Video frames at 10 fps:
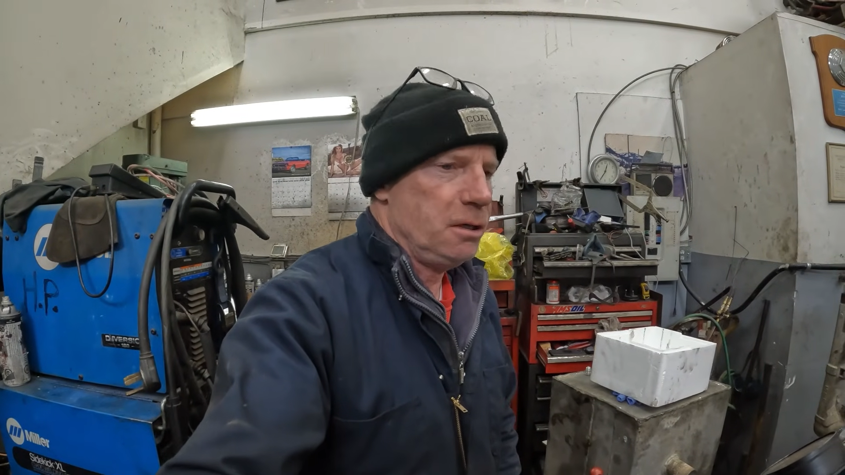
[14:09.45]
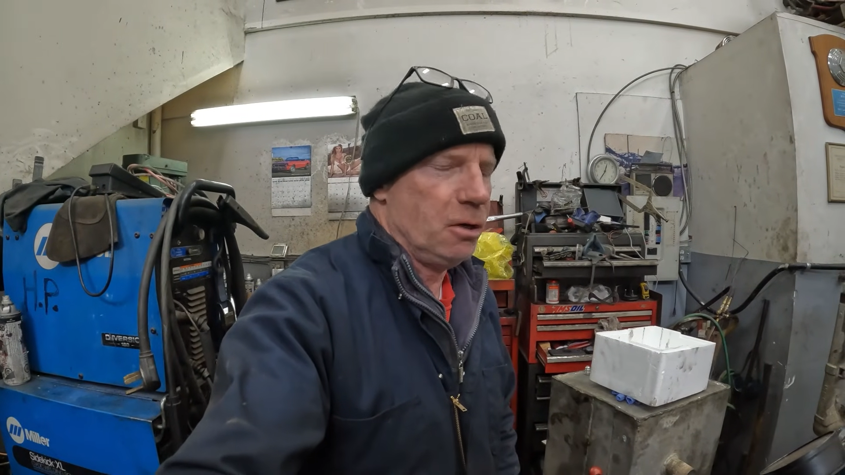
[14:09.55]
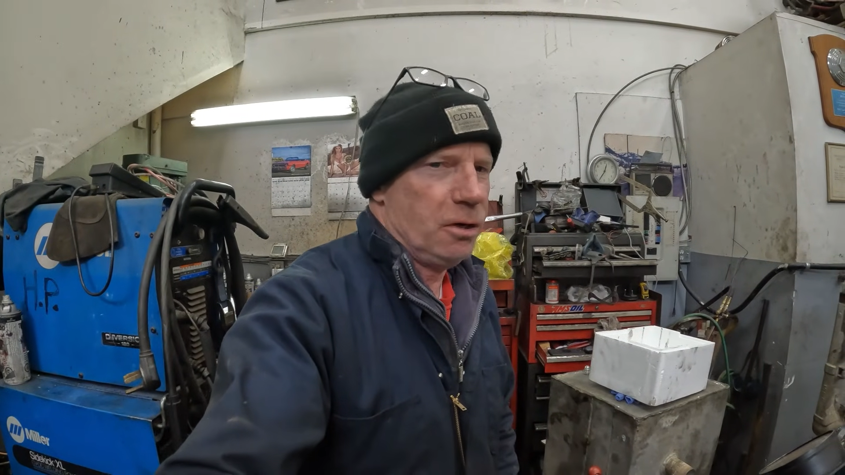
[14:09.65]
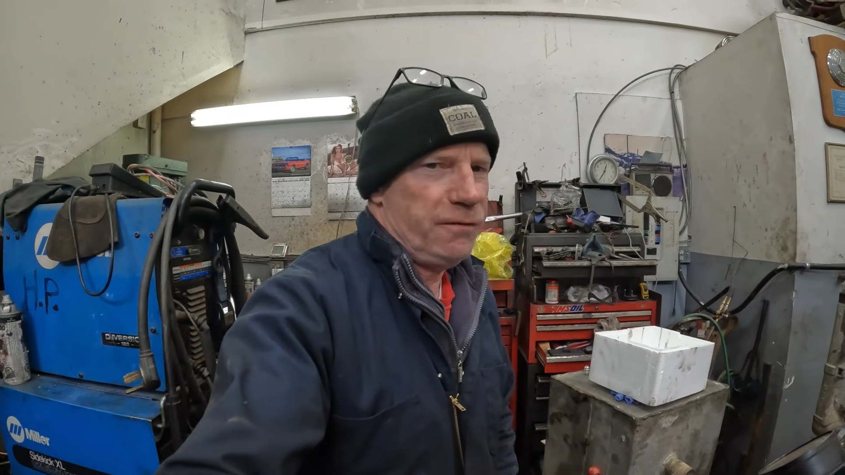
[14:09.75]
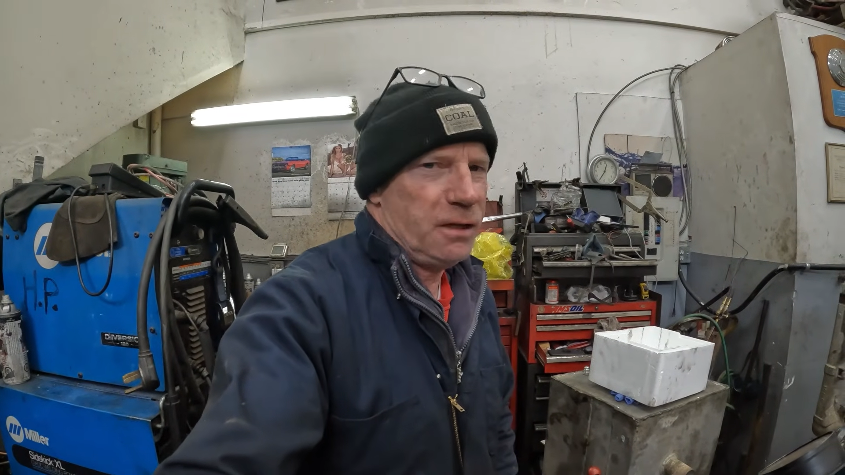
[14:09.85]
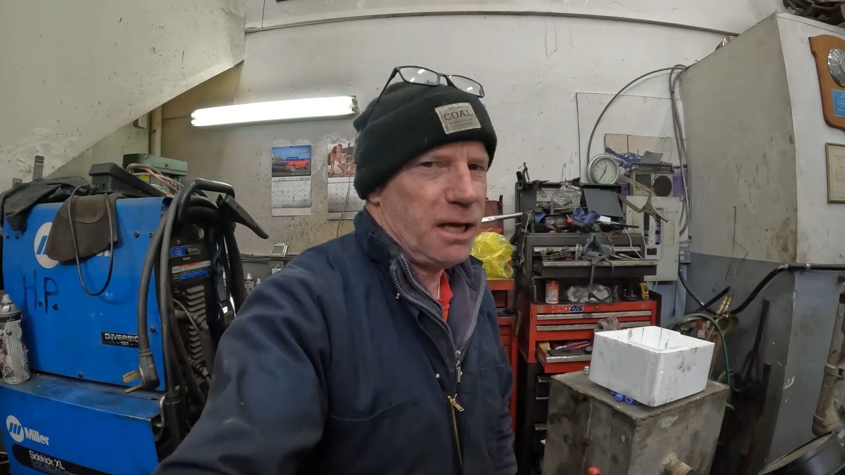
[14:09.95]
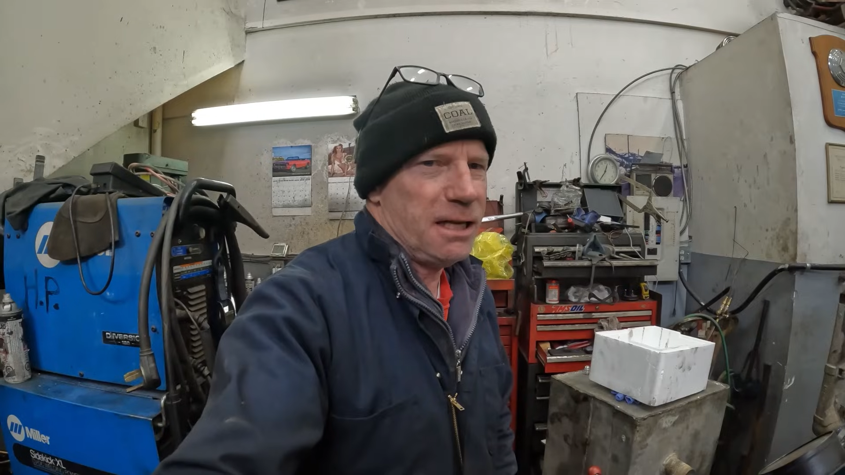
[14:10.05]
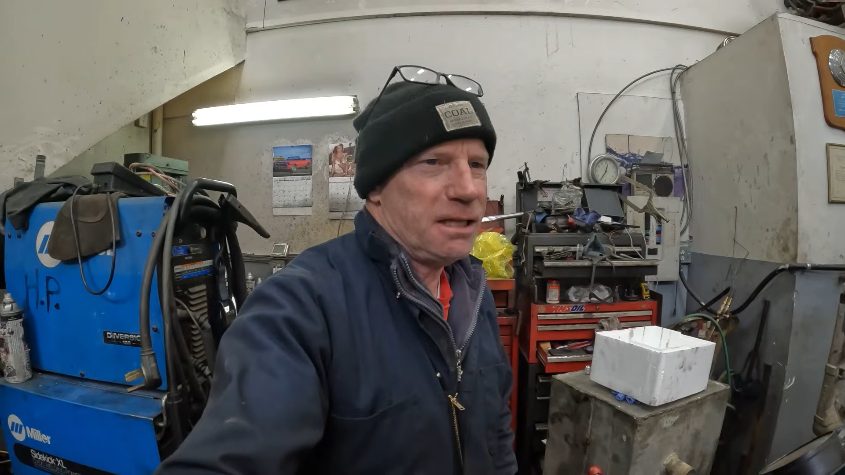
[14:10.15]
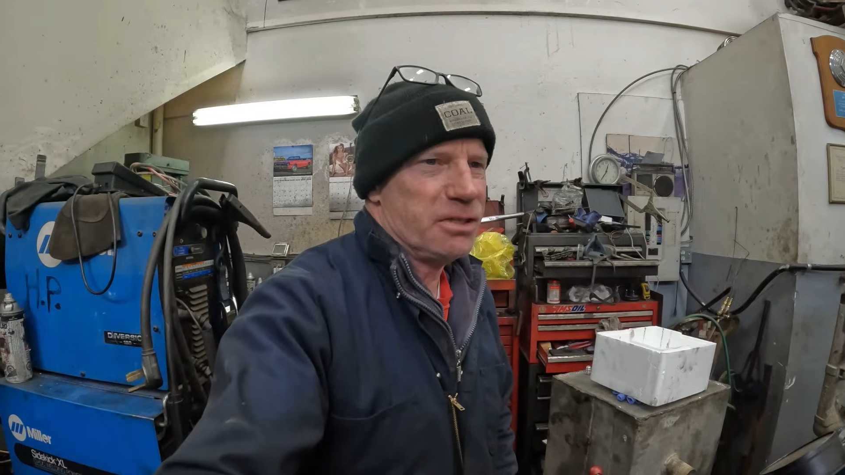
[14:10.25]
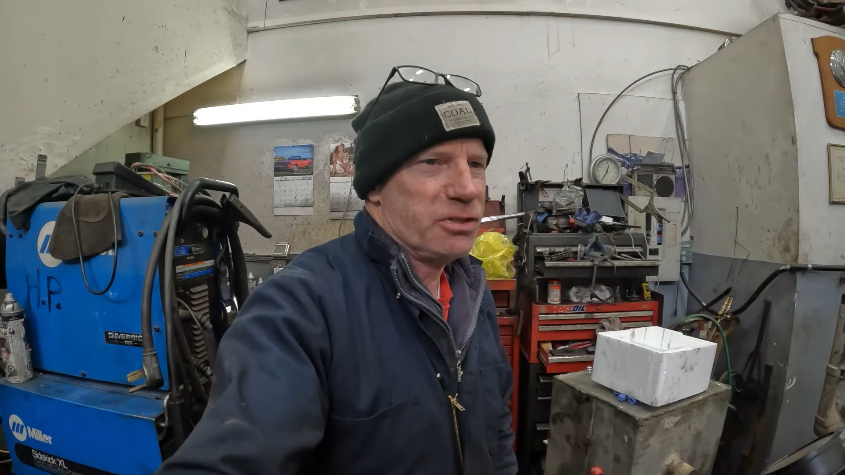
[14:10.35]
you know, if you
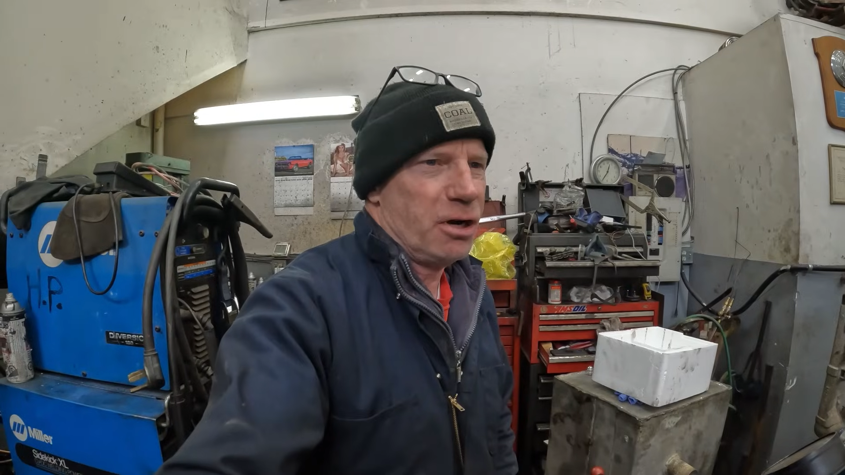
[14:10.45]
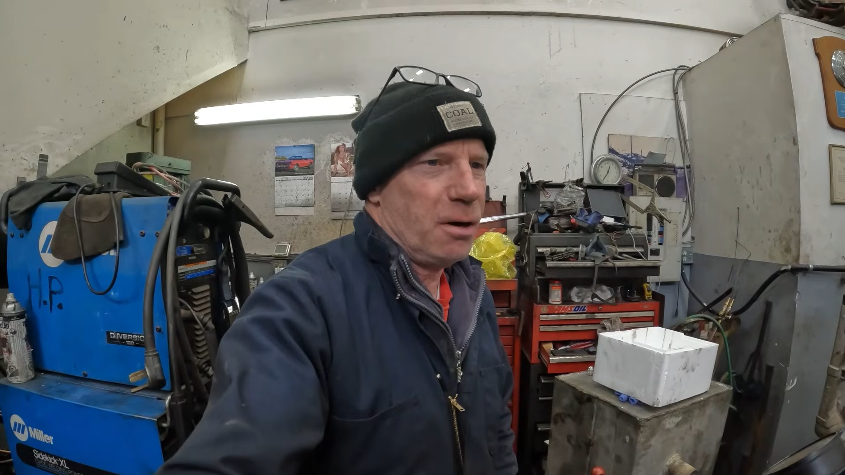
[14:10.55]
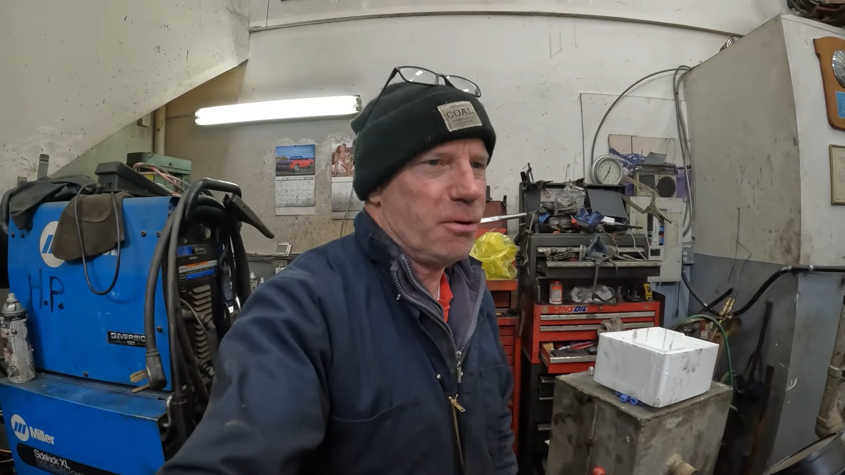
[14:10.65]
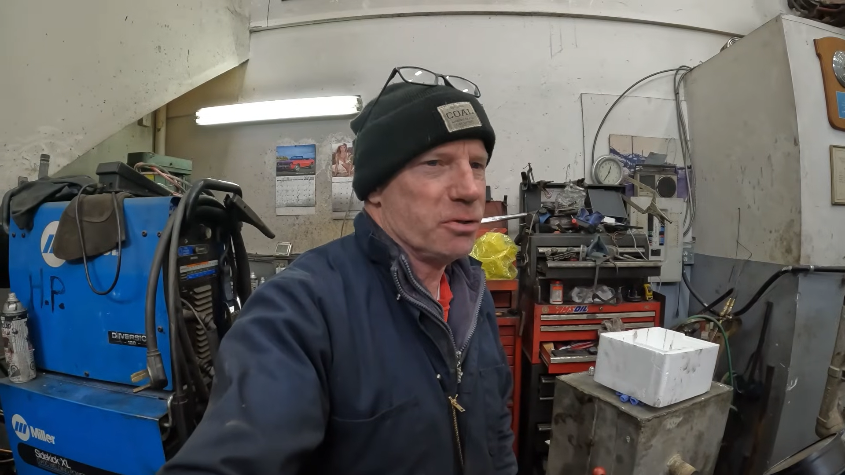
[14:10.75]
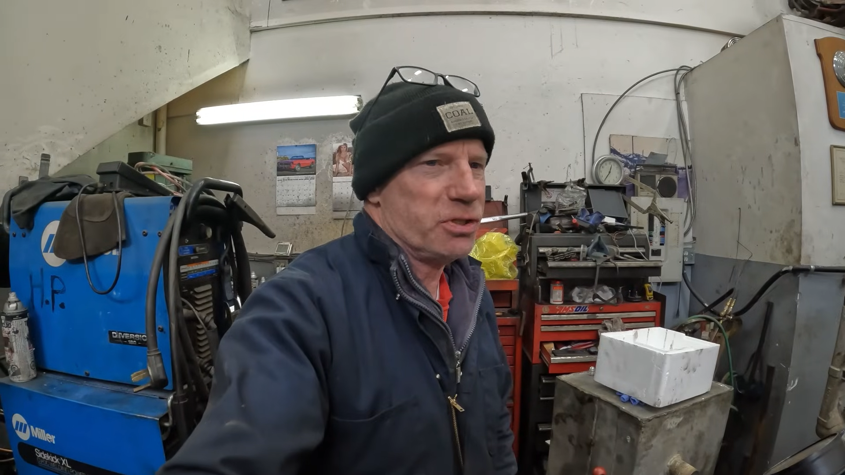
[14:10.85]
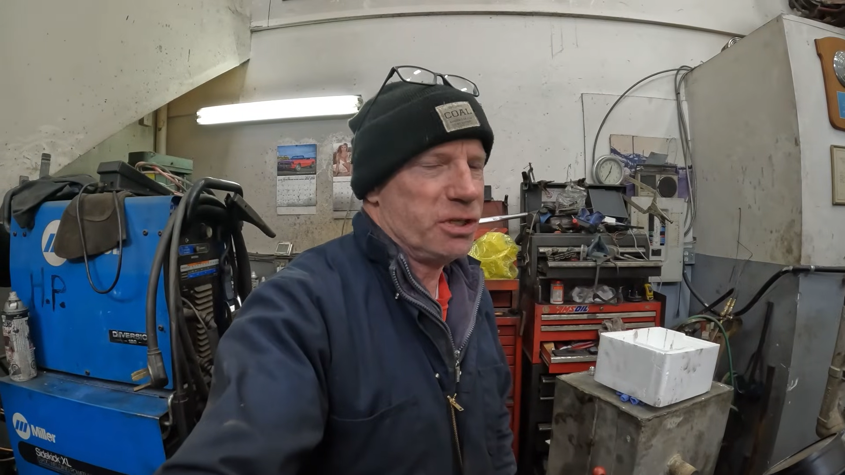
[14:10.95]
like this turbo